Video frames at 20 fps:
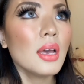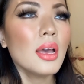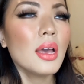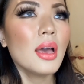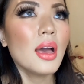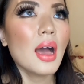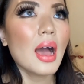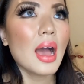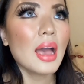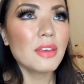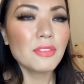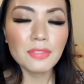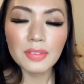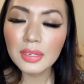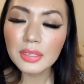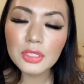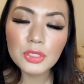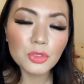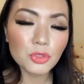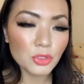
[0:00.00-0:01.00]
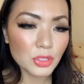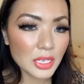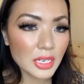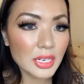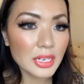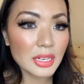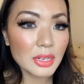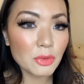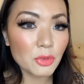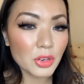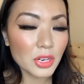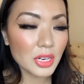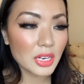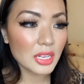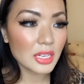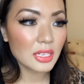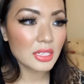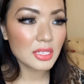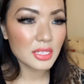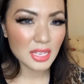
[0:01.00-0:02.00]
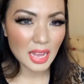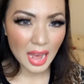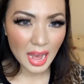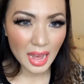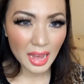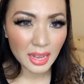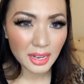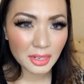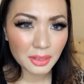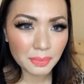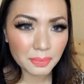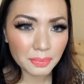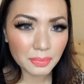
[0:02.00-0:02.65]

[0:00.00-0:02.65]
I felt really, really sad.